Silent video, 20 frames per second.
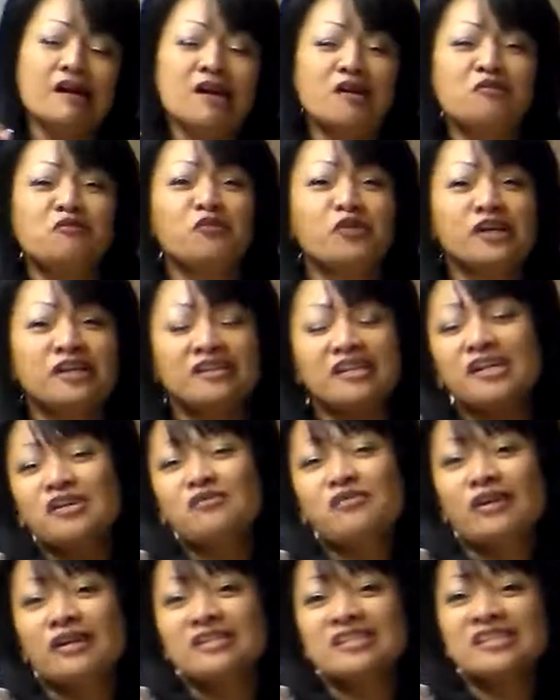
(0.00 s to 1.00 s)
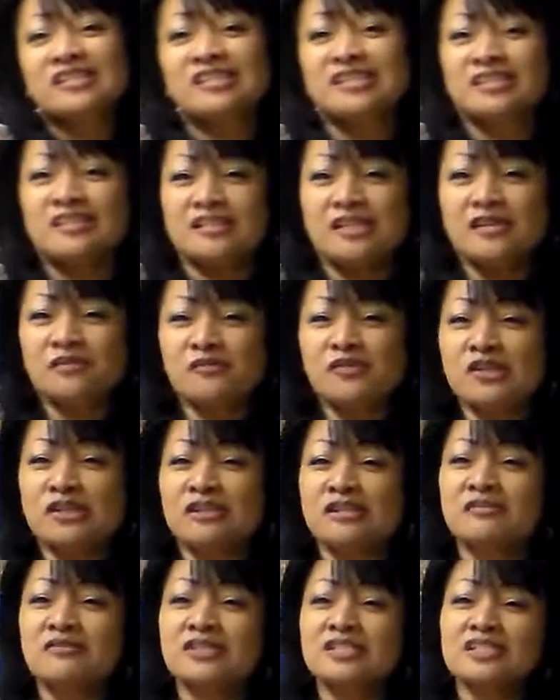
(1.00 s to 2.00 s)
If we give our, if we
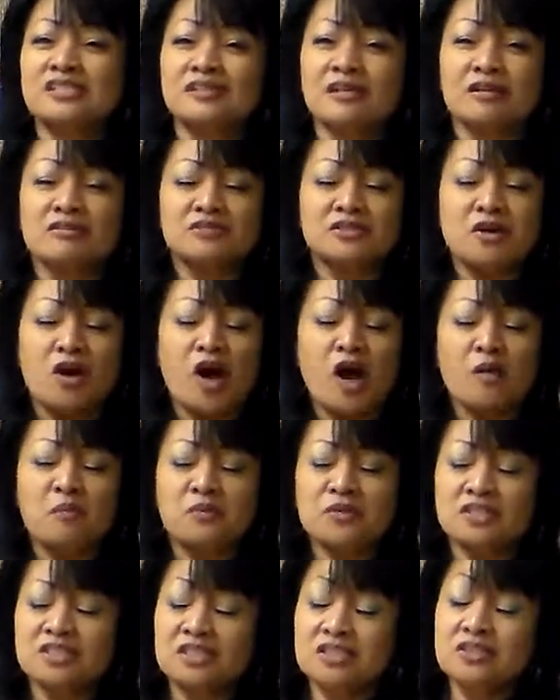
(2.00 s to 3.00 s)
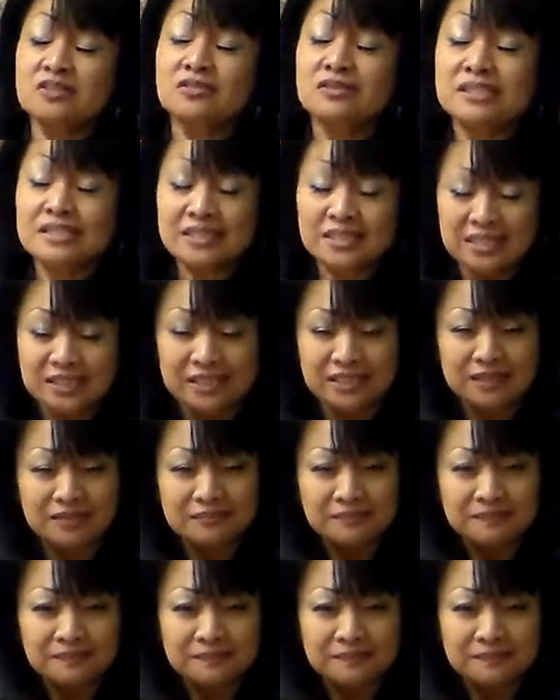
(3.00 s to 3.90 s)
give ourselves the opportunity,